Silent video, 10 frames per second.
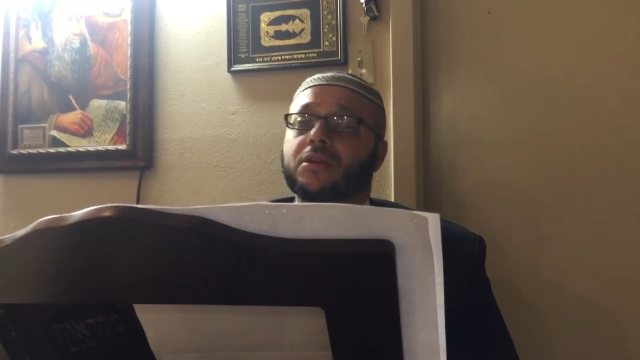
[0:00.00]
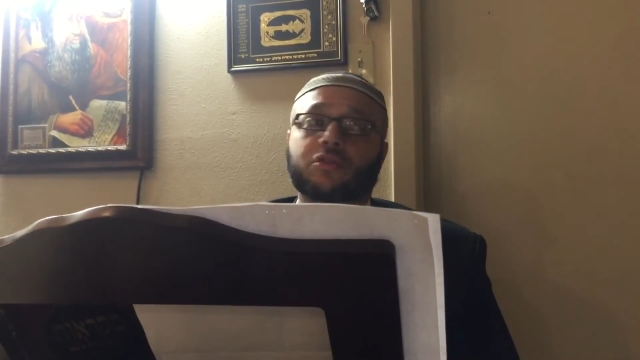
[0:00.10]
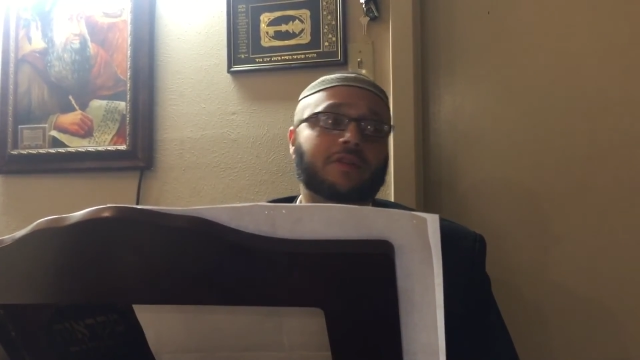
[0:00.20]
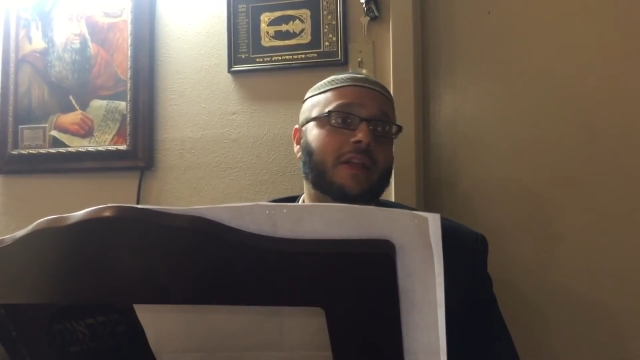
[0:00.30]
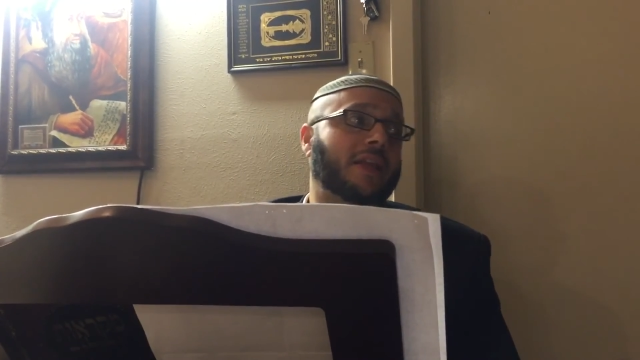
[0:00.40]

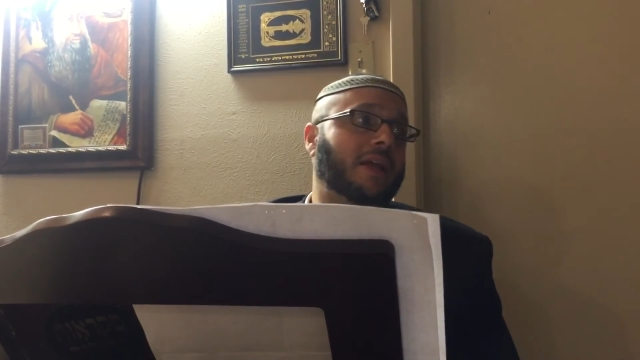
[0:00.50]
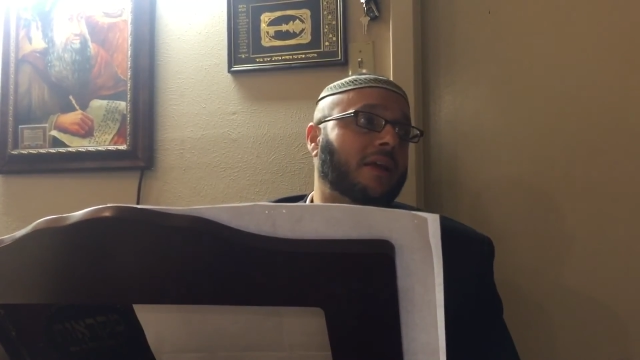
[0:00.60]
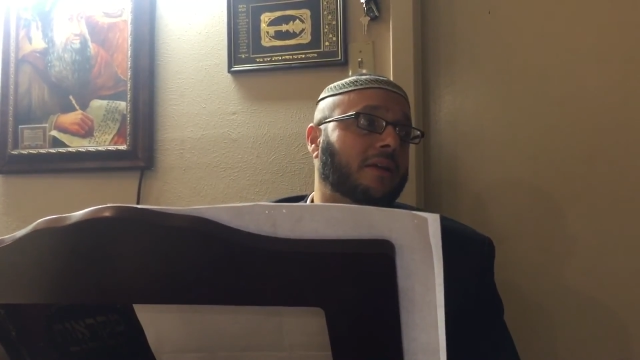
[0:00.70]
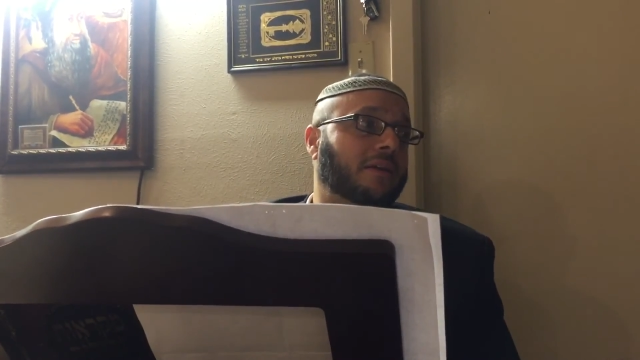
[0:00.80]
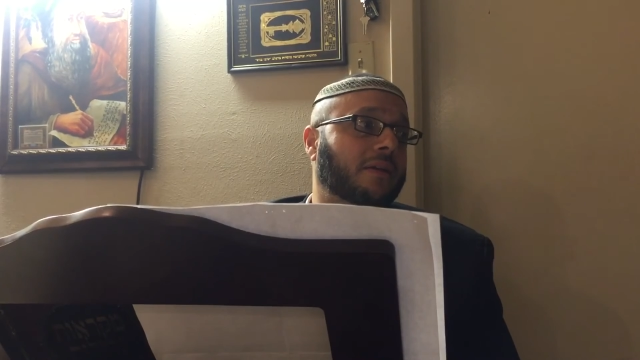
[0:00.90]
So they're
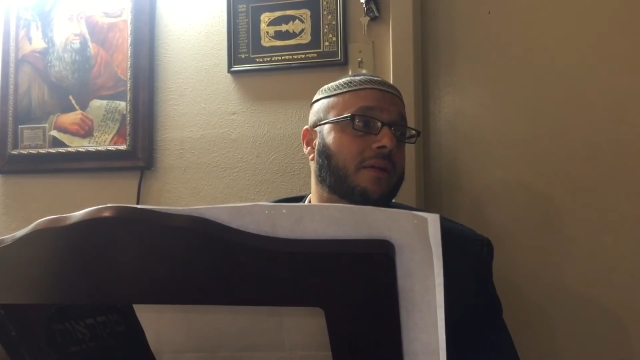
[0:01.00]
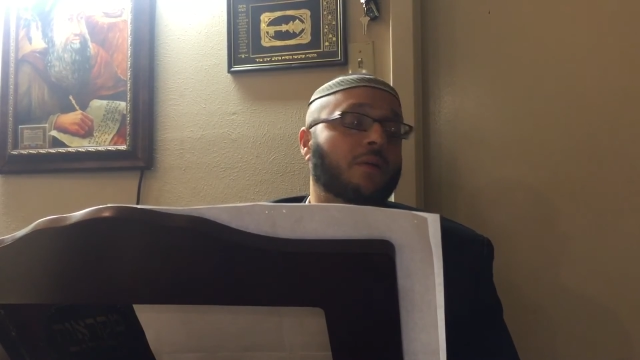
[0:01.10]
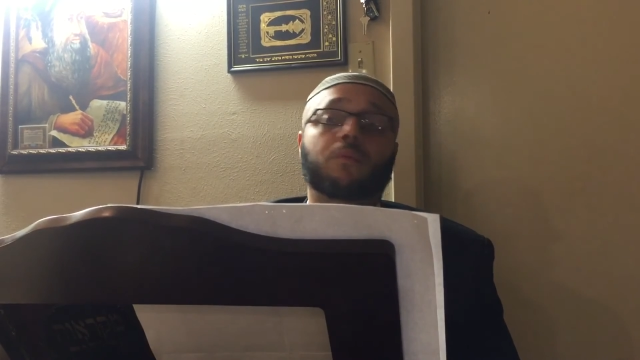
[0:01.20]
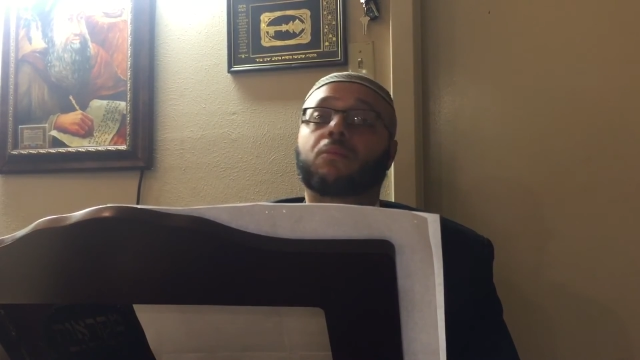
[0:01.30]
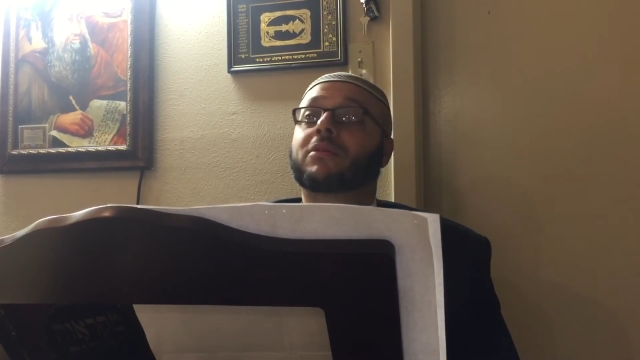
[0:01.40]
digging.
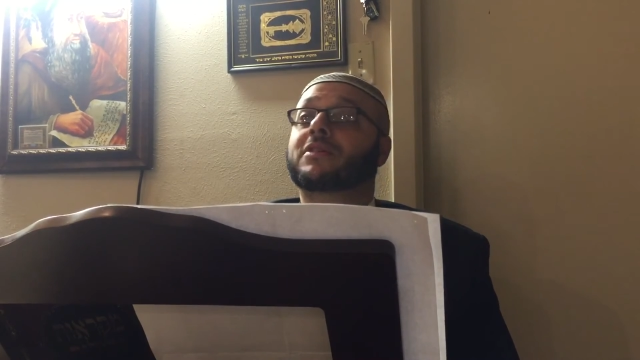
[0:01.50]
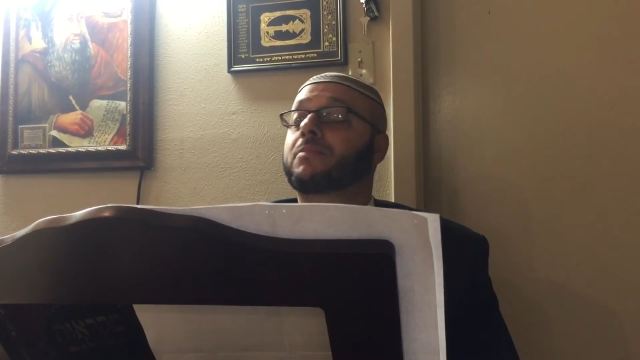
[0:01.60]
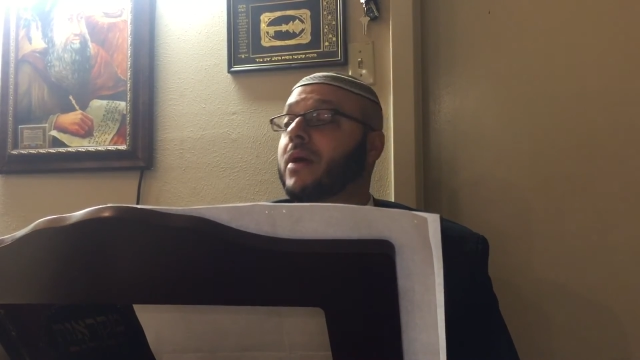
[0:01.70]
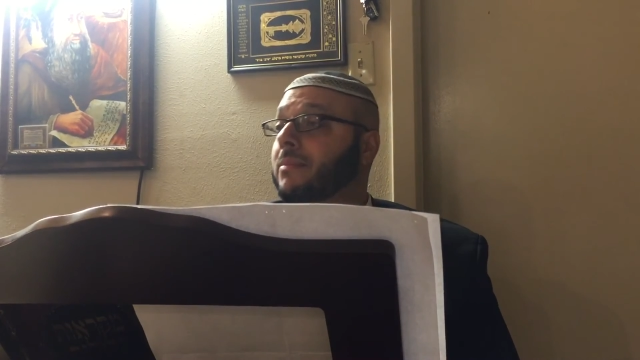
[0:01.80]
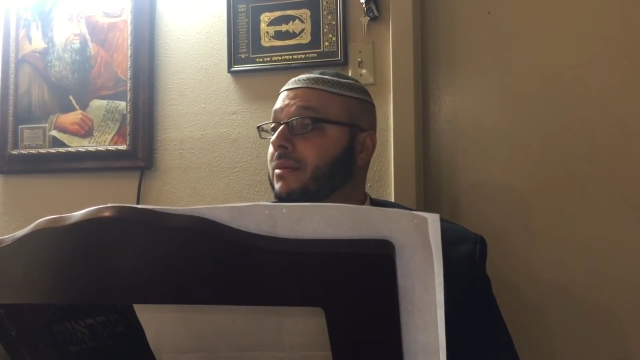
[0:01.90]
But the
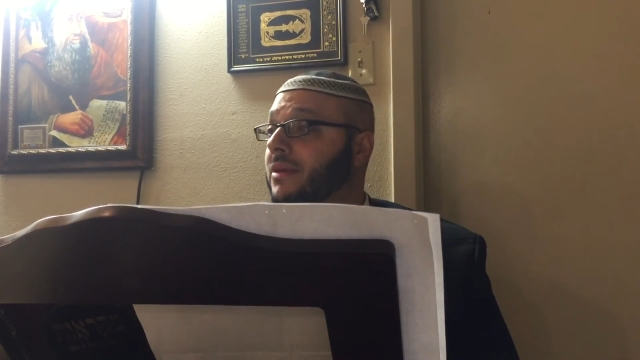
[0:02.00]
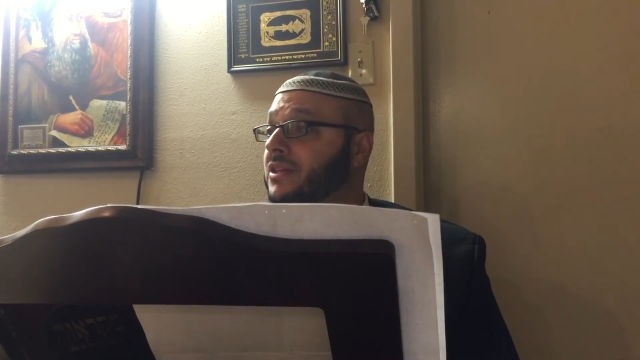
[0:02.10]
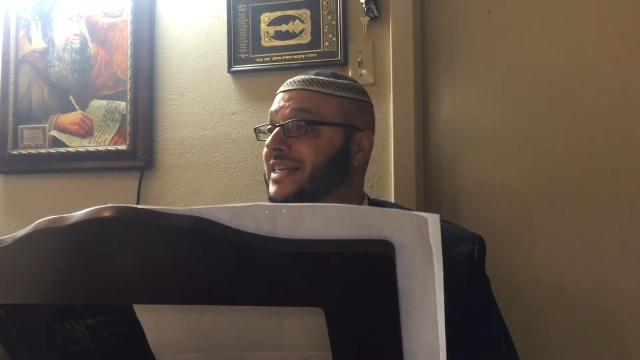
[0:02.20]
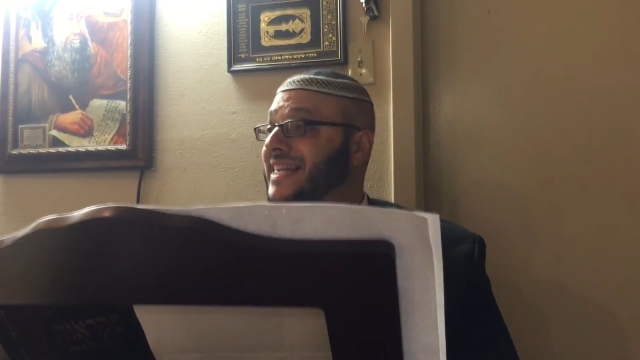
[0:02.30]
problem is,